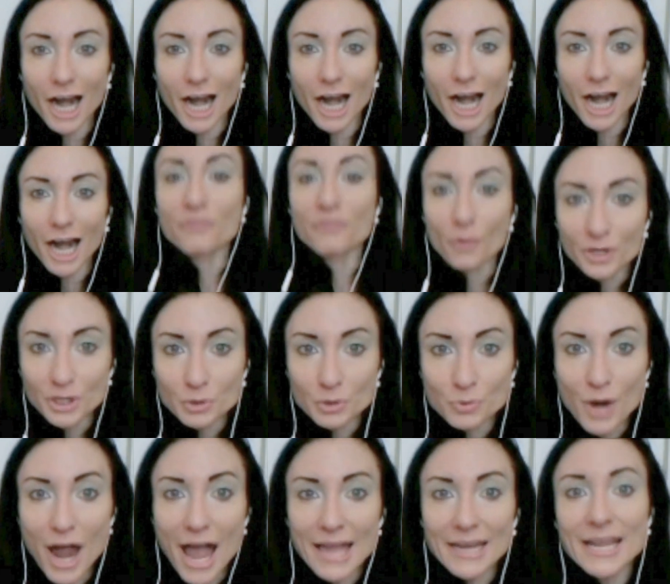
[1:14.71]
before you
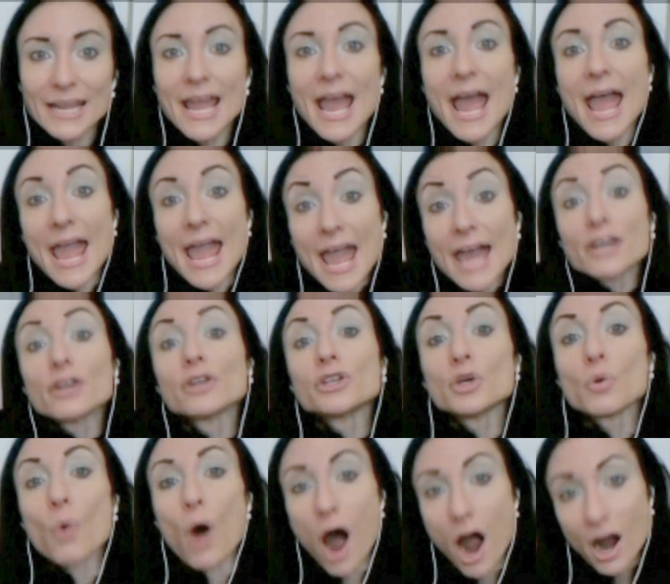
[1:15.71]
run, and
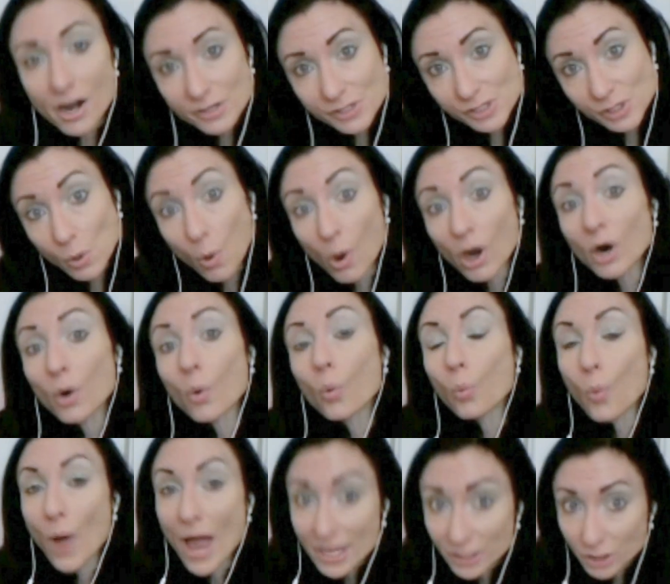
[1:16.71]
you are sore
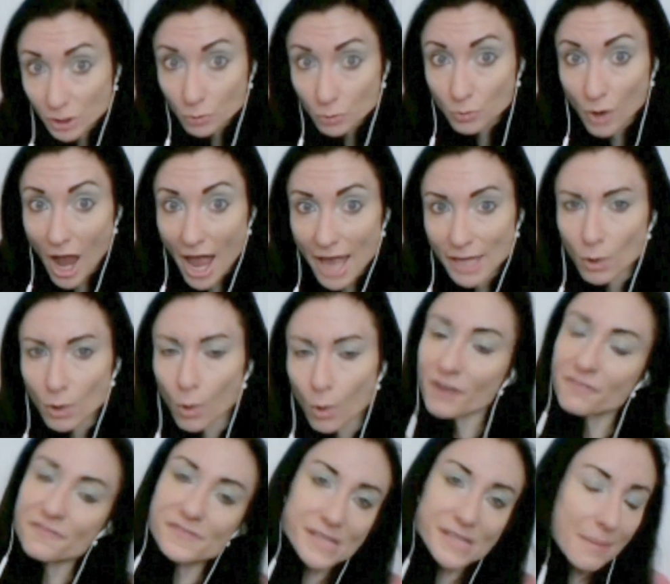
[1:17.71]
when you run, or
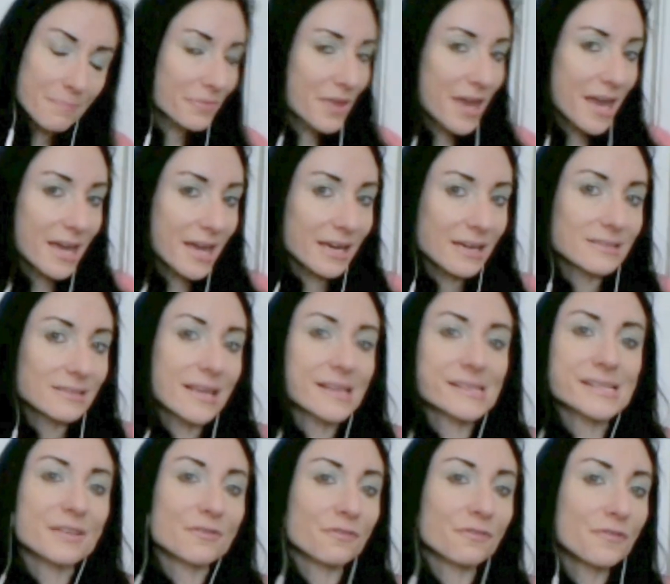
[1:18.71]
if something
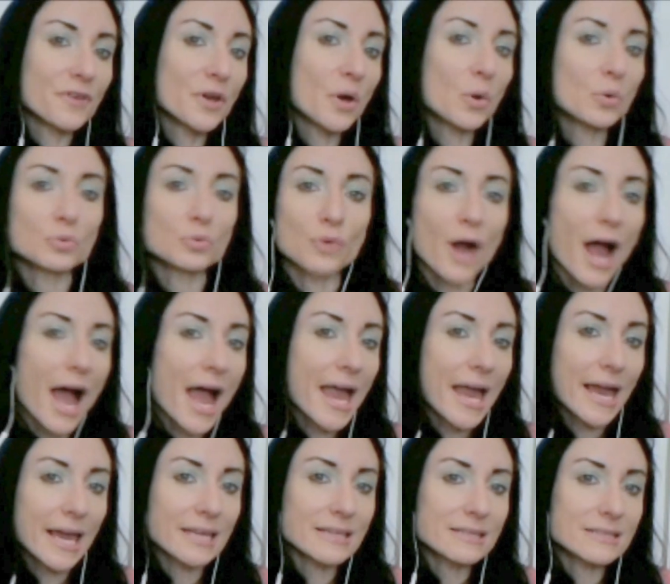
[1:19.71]
doesn't feel
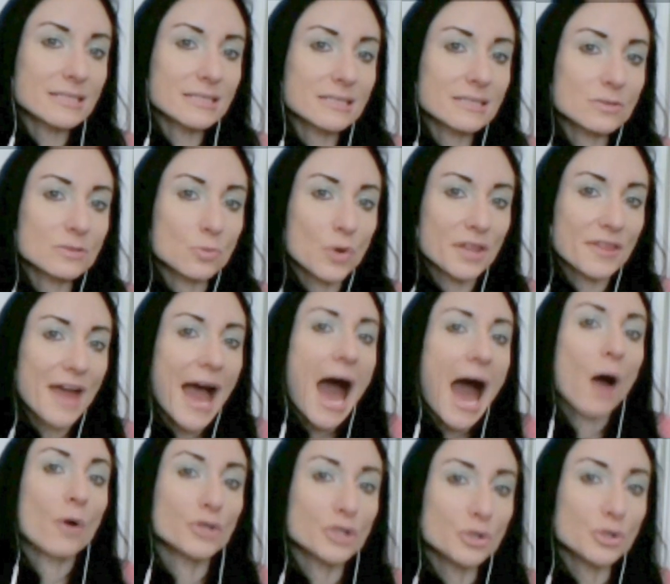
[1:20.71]
right with how
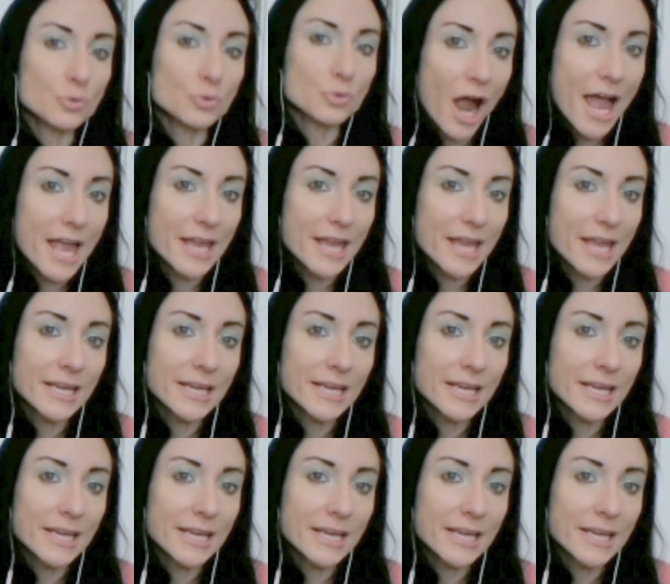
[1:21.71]
you run,